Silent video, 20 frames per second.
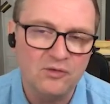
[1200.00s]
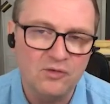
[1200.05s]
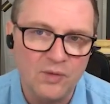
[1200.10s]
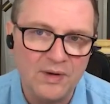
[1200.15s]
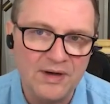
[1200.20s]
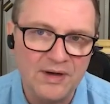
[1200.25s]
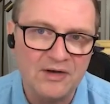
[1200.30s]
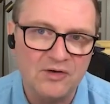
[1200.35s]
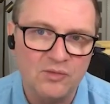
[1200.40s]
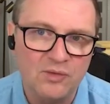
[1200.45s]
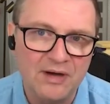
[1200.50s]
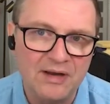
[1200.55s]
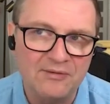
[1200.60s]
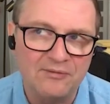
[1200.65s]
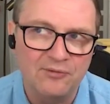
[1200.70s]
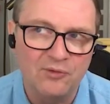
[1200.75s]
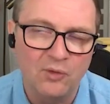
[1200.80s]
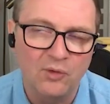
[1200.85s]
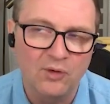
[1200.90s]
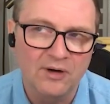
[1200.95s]

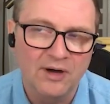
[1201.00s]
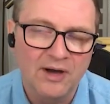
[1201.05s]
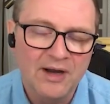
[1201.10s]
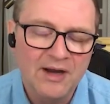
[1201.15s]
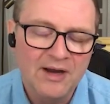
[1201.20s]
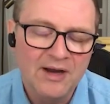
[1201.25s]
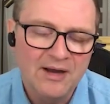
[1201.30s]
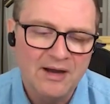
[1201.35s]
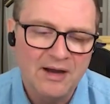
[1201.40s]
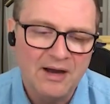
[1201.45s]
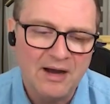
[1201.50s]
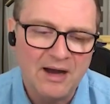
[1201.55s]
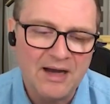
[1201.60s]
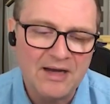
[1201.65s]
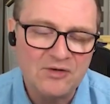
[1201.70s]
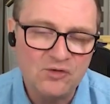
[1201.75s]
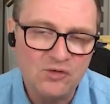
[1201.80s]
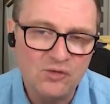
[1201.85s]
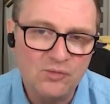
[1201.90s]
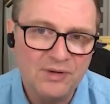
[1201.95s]
2024, I
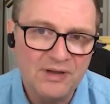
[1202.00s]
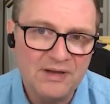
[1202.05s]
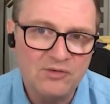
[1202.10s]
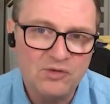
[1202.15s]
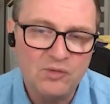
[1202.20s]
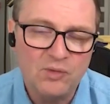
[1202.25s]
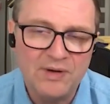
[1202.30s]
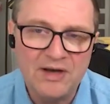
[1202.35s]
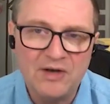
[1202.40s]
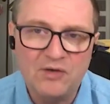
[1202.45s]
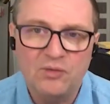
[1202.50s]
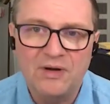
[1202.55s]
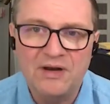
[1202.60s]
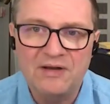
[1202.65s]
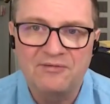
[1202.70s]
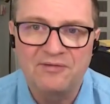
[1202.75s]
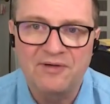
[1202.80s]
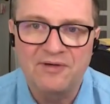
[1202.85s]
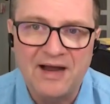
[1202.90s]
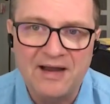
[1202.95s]
do believe
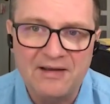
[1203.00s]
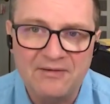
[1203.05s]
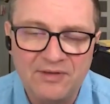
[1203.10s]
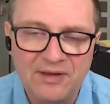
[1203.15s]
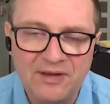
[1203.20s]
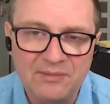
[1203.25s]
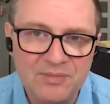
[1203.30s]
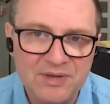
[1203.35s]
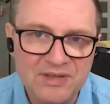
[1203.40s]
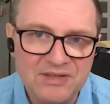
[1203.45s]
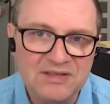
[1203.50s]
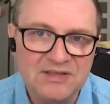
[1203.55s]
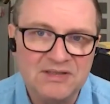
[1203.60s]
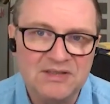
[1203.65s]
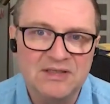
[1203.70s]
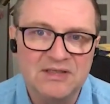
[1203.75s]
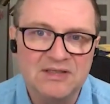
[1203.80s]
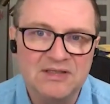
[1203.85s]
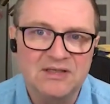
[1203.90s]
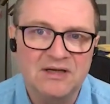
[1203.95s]
2025 that
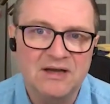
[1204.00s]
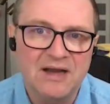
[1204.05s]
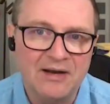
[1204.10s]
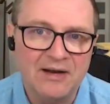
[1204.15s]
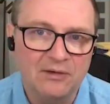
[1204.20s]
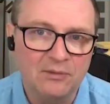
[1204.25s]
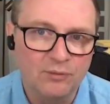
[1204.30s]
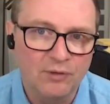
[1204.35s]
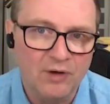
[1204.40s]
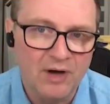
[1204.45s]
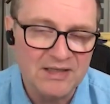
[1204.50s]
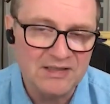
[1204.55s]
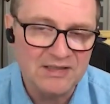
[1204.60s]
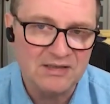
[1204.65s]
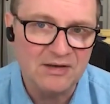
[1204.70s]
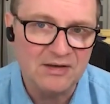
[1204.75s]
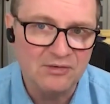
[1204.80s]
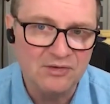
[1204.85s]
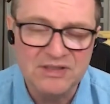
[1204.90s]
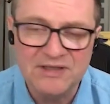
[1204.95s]
businesses, enterprise
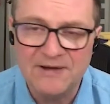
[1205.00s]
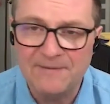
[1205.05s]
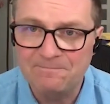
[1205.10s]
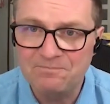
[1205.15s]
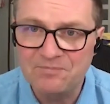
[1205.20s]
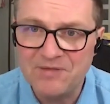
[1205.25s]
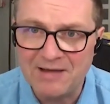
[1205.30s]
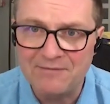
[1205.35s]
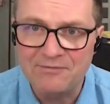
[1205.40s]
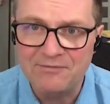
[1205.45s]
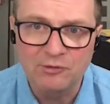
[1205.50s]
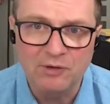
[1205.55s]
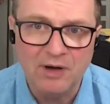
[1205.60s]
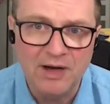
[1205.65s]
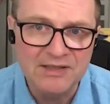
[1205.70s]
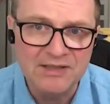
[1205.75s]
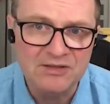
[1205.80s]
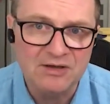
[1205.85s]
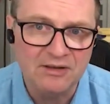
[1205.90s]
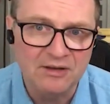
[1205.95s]
leaders have their
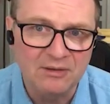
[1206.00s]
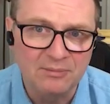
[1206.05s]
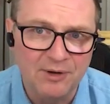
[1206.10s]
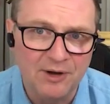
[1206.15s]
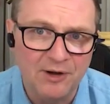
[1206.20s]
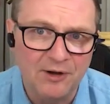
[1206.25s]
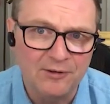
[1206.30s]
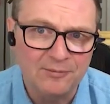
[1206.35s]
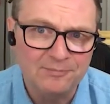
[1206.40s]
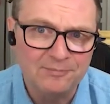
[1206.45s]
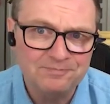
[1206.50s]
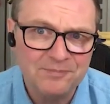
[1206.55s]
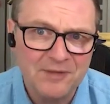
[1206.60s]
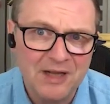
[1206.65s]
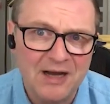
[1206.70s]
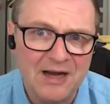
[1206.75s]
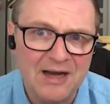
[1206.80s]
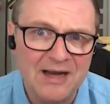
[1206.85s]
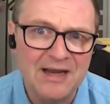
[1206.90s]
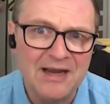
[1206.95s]
eyes on the ball.
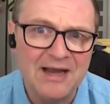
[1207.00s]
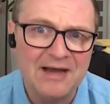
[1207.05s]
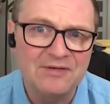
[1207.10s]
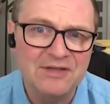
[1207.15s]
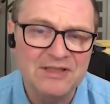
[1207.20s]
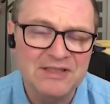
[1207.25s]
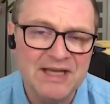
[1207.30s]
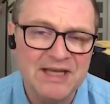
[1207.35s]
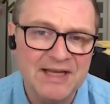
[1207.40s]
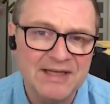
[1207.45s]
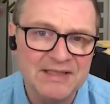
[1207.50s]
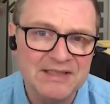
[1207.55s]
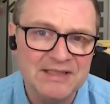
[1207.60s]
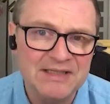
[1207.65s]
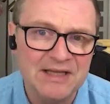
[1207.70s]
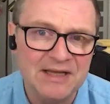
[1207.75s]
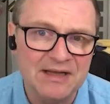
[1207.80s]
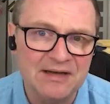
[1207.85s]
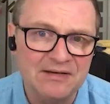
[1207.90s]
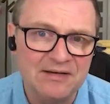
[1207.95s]
I have a sense
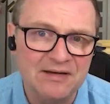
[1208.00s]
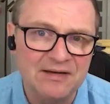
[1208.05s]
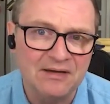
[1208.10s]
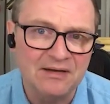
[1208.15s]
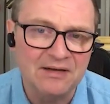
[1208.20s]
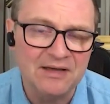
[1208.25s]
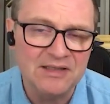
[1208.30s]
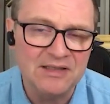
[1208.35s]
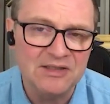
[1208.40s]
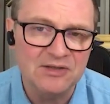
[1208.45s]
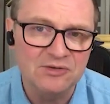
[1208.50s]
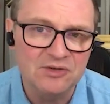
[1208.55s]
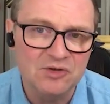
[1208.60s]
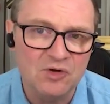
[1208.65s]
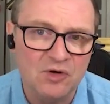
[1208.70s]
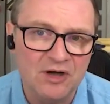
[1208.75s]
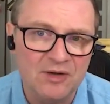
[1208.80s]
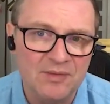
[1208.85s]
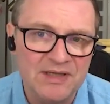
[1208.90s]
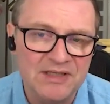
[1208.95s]
that at least there's
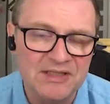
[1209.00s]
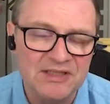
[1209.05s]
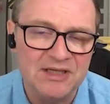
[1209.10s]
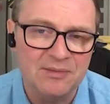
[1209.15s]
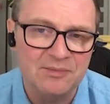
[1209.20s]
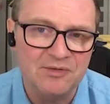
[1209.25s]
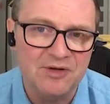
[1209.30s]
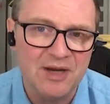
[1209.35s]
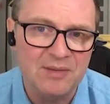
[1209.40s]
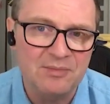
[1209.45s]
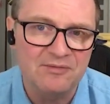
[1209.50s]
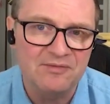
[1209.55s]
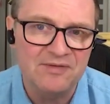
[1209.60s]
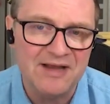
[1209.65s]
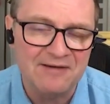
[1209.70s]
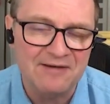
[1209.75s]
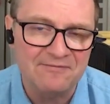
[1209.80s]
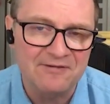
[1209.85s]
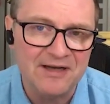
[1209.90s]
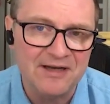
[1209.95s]
going to be some type of
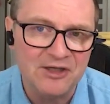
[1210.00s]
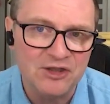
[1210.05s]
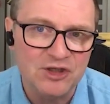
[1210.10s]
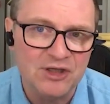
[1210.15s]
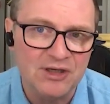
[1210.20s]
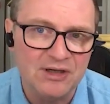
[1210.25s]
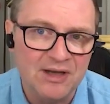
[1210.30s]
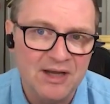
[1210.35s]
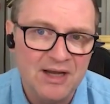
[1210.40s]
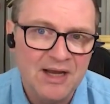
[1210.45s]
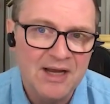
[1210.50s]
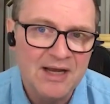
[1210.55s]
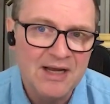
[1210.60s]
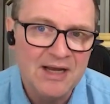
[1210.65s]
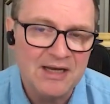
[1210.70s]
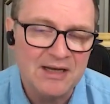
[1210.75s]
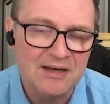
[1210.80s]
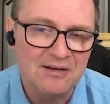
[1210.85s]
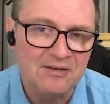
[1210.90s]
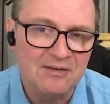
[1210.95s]
definition
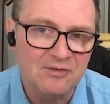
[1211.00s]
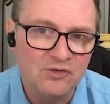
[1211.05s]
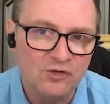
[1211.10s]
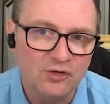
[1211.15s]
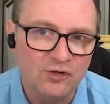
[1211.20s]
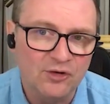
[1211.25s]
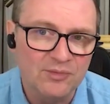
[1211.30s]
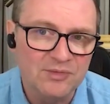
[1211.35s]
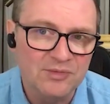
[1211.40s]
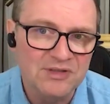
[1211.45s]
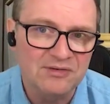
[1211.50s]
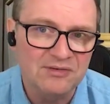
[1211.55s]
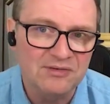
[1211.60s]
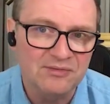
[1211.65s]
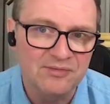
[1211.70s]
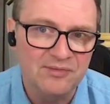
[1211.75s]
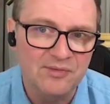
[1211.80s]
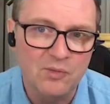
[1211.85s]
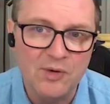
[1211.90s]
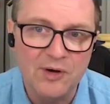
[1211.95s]
in terms
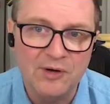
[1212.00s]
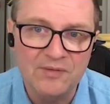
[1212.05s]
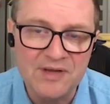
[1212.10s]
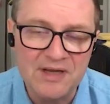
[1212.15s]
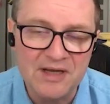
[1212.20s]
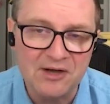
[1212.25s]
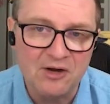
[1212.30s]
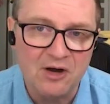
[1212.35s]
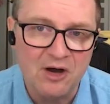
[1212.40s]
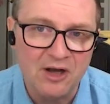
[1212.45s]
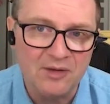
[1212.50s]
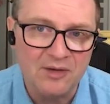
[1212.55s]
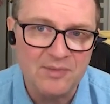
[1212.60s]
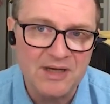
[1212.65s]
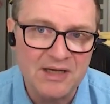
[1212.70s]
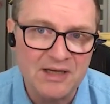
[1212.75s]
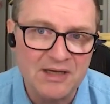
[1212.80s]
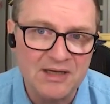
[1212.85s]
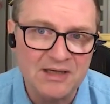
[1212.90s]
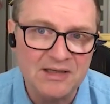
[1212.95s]
of where the
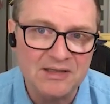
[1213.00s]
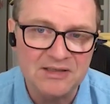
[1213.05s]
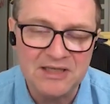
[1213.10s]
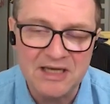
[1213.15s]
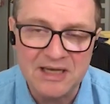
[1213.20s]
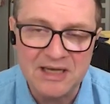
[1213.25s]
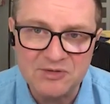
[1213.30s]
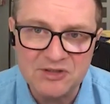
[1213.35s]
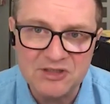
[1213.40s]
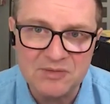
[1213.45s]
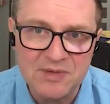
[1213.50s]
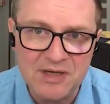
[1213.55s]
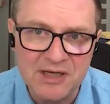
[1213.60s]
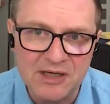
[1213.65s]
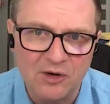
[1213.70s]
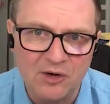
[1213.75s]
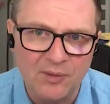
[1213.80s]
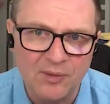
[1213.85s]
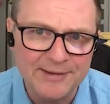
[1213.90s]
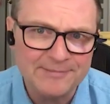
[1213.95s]
economy seems to be
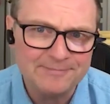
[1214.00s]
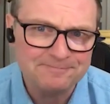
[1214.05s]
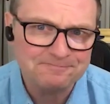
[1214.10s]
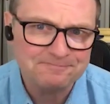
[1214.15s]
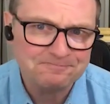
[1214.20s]
going.